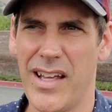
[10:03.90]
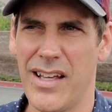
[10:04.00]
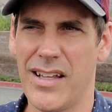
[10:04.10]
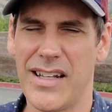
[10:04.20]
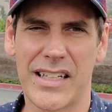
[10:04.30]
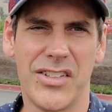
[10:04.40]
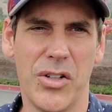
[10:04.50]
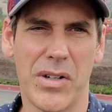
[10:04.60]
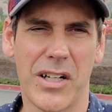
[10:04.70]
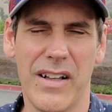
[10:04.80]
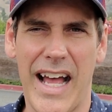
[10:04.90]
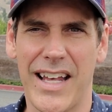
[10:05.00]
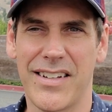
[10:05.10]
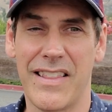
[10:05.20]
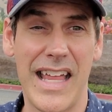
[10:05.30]
next to you in
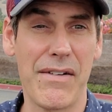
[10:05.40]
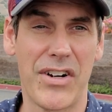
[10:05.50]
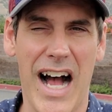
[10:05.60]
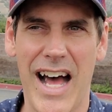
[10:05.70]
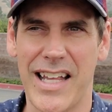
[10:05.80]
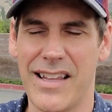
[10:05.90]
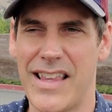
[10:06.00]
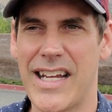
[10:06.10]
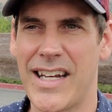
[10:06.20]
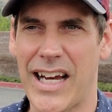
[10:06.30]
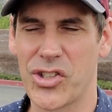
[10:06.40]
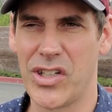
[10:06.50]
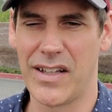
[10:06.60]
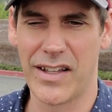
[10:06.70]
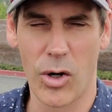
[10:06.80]
class, and they've got it.
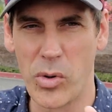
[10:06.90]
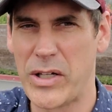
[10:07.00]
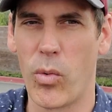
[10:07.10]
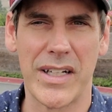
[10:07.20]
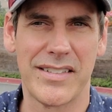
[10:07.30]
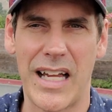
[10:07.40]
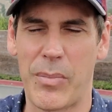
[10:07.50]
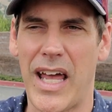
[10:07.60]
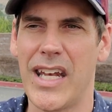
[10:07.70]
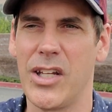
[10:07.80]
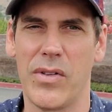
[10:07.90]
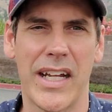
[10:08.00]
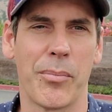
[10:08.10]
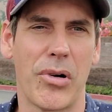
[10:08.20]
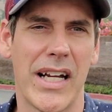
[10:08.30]
They're only one step ahead of you.
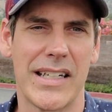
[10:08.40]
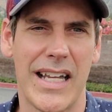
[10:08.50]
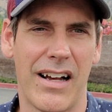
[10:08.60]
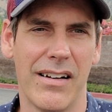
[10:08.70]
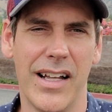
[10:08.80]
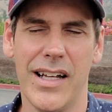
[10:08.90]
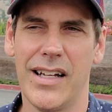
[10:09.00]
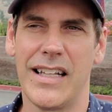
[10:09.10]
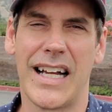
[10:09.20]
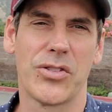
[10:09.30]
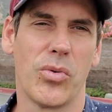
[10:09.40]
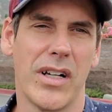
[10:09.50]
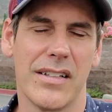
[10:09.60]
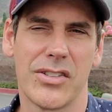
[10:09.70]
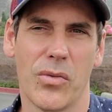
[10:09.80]
They can break it down. And
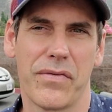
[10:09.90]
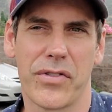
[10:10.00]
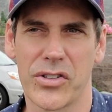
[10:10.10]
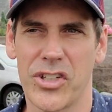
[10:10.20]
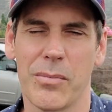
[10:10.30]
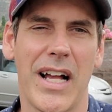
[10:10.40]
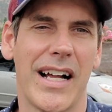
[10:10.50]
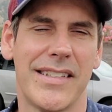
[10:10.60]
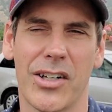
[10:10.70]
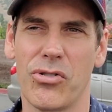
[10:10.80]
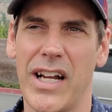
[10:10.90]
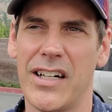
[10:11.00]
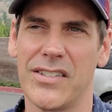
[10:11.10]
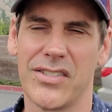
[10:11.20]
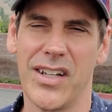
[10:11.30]
so for some content
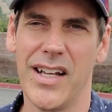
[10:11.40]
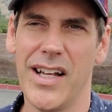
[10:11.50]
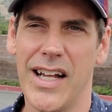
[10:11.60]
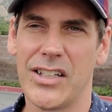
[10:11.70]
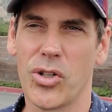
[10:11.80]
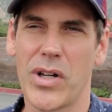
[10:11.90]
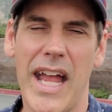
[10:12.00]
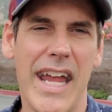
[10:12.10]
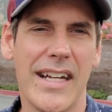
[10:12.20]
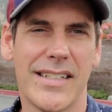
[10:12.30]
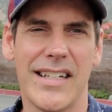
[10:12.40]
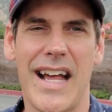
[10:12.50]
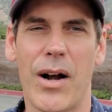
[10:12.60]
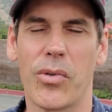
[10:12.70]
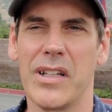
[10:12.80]
creators, it's okay to
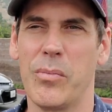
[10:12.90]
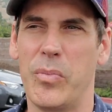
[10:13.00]
not really